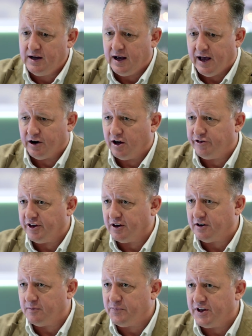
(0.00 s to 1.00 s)
and I
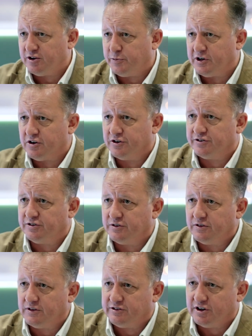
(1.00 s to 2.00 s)
think it's because
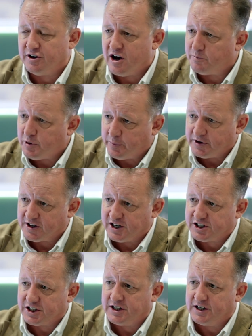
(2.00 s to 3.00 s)
there's a young
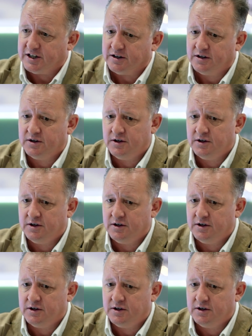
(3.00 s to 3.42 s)
population here.